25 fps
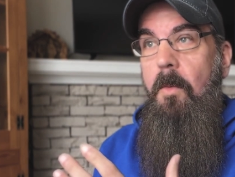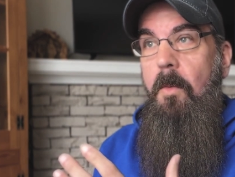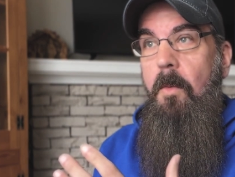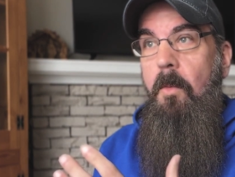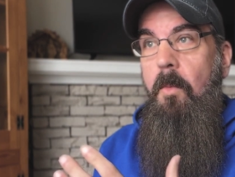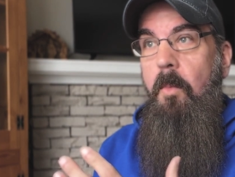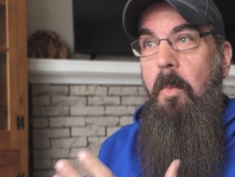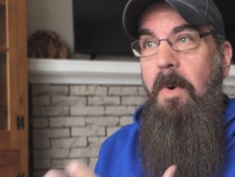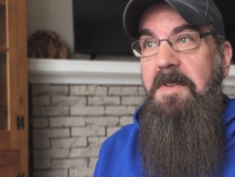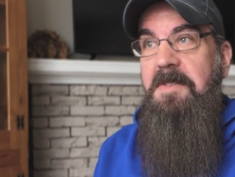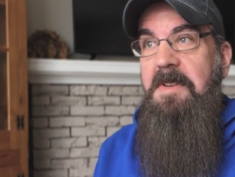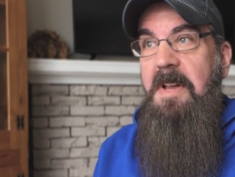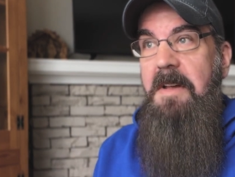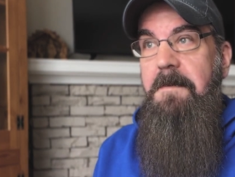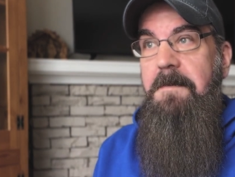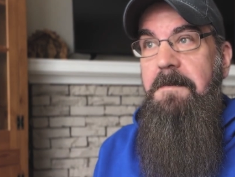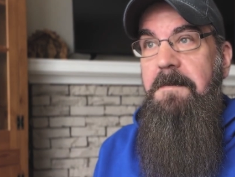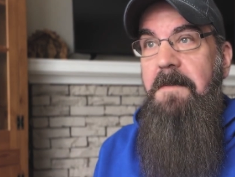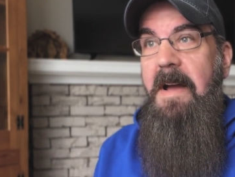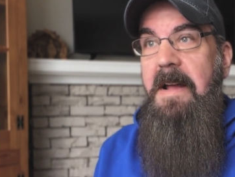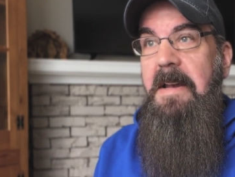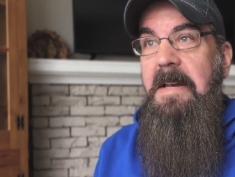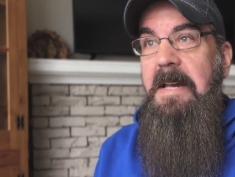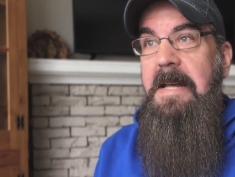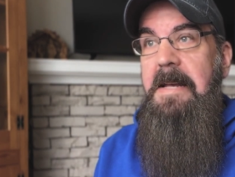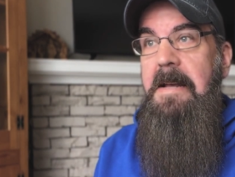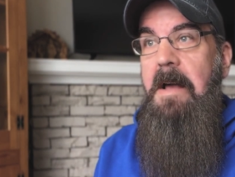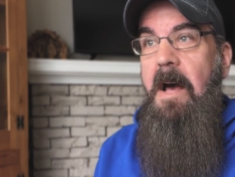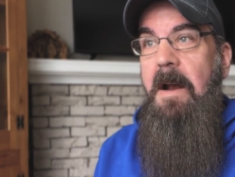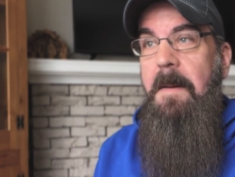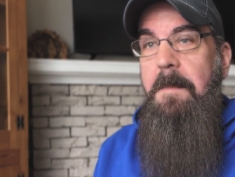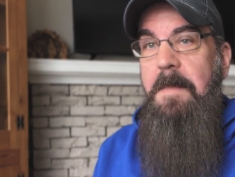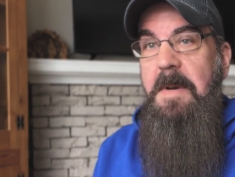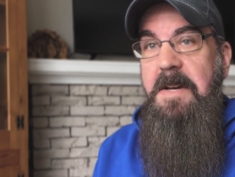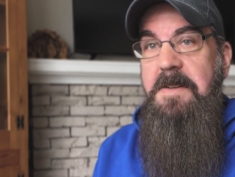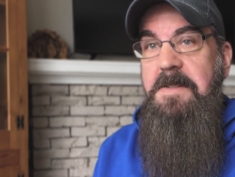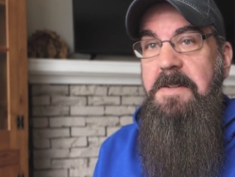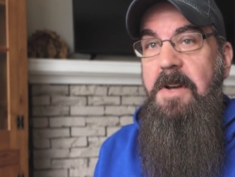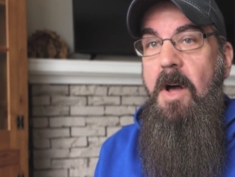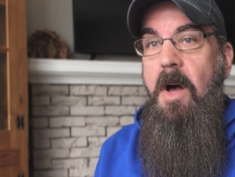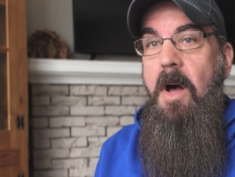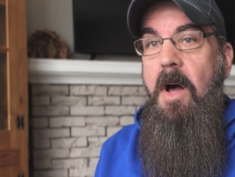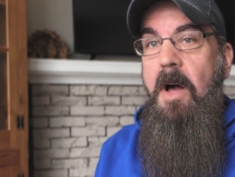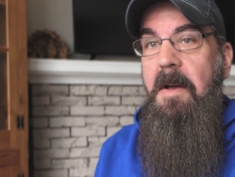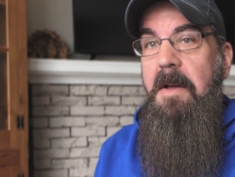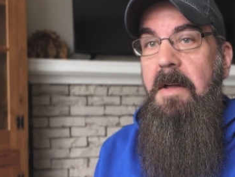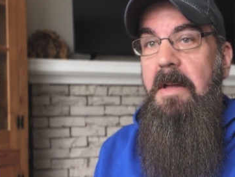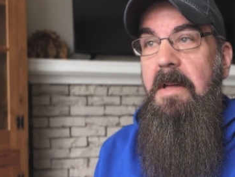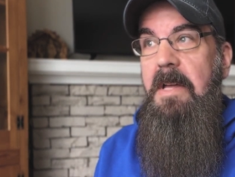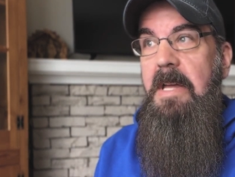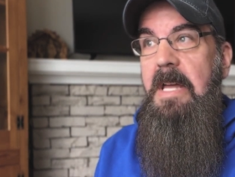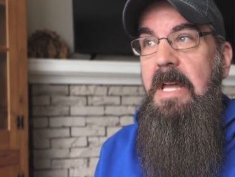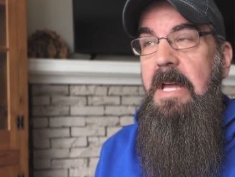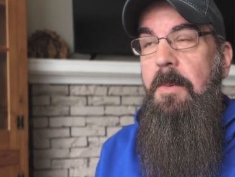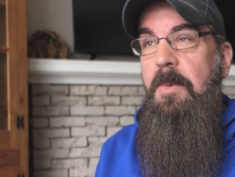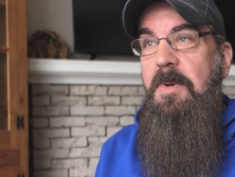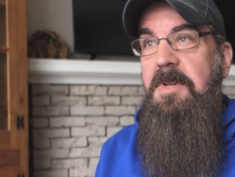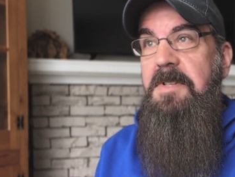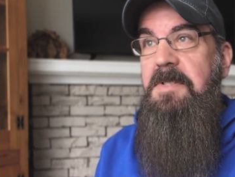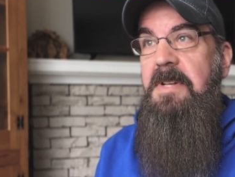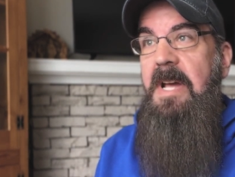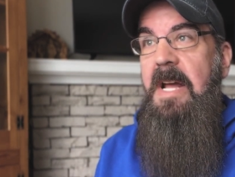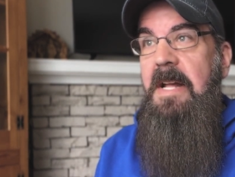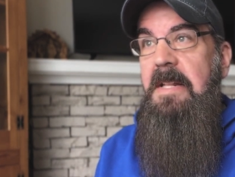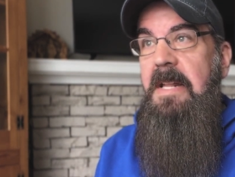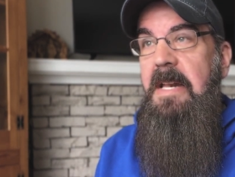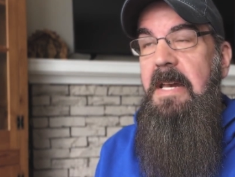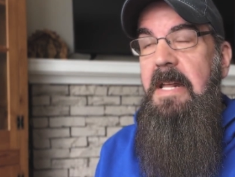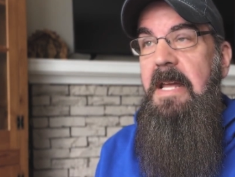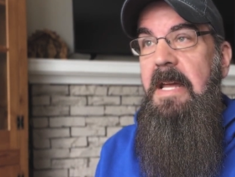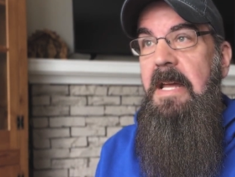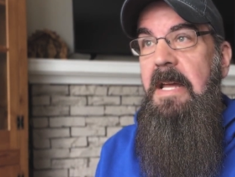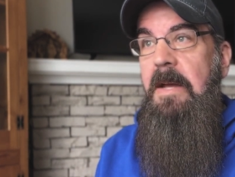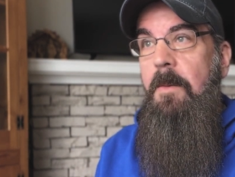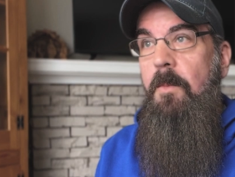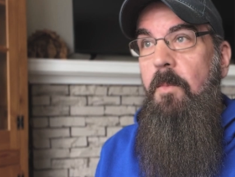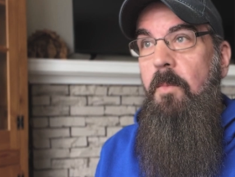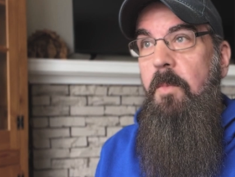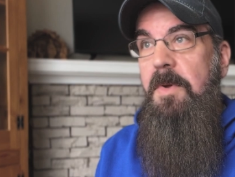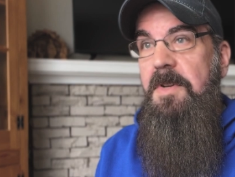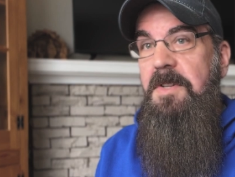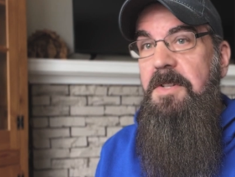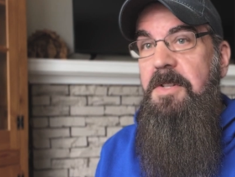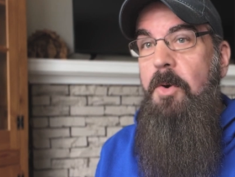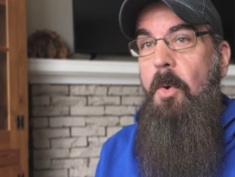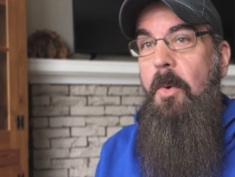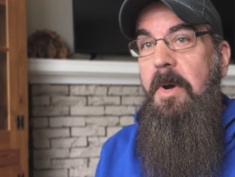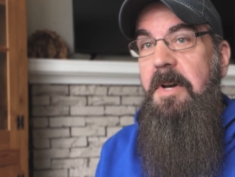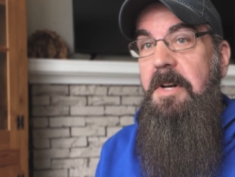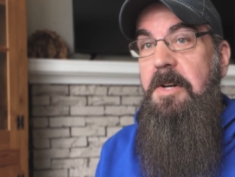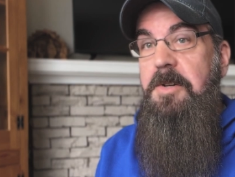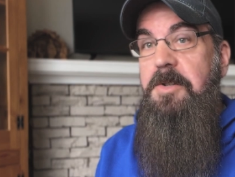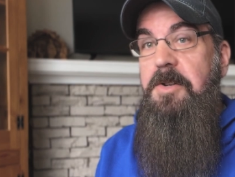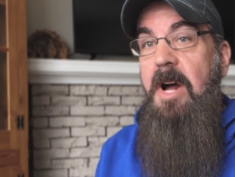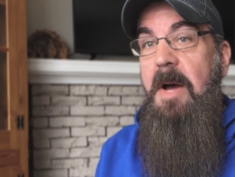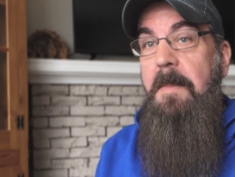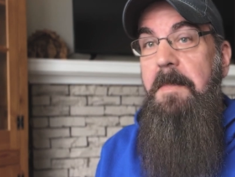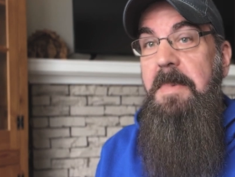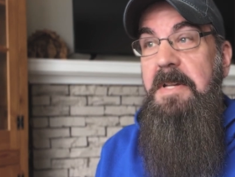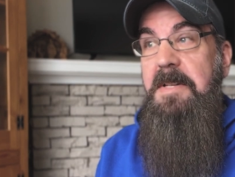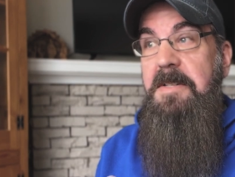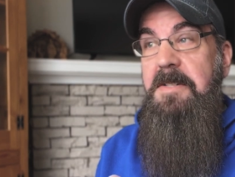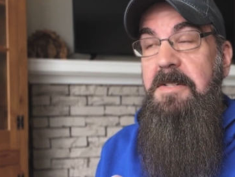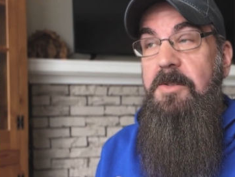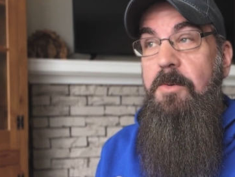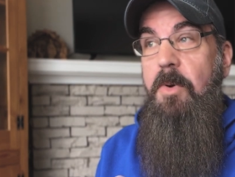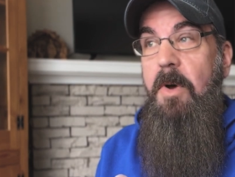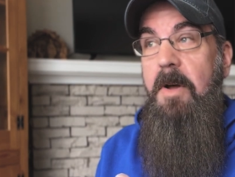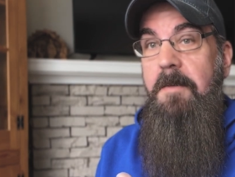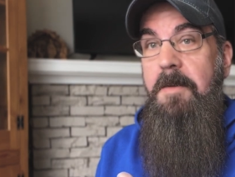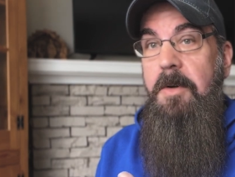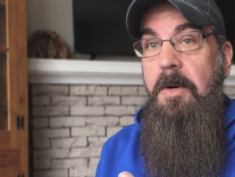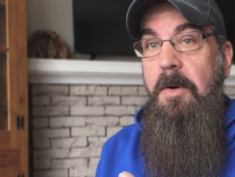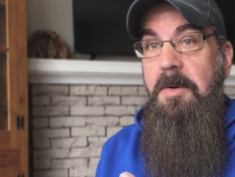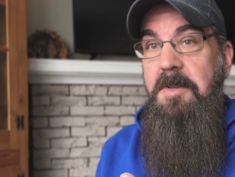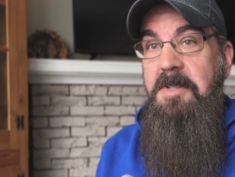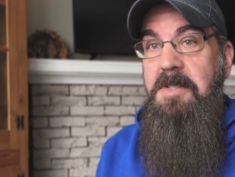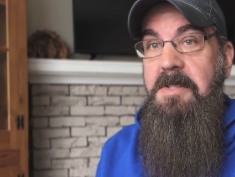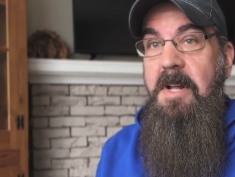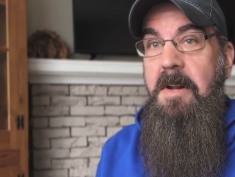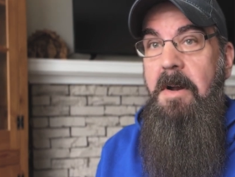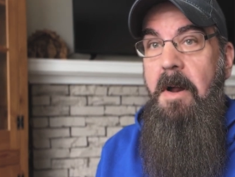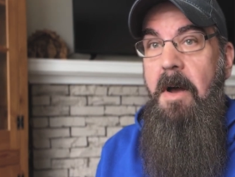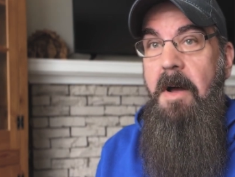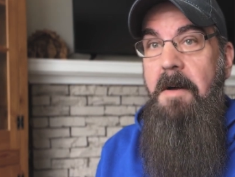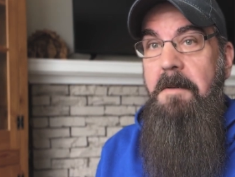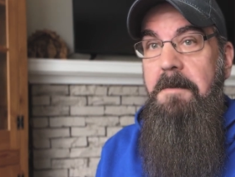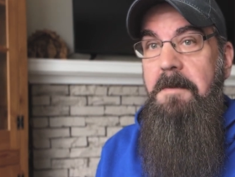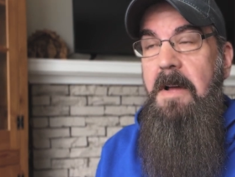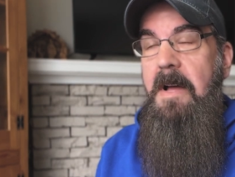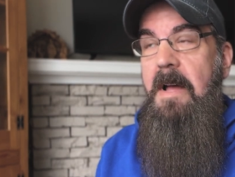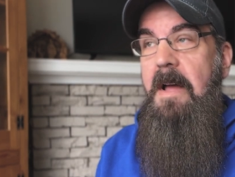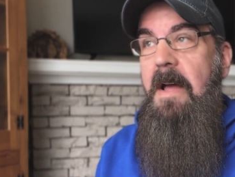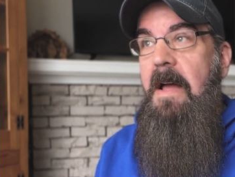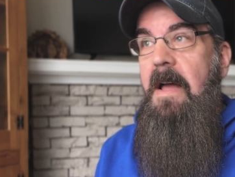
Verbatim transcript: once I finally got him to talk, he was saying that he was going to drop his 12-year-old son off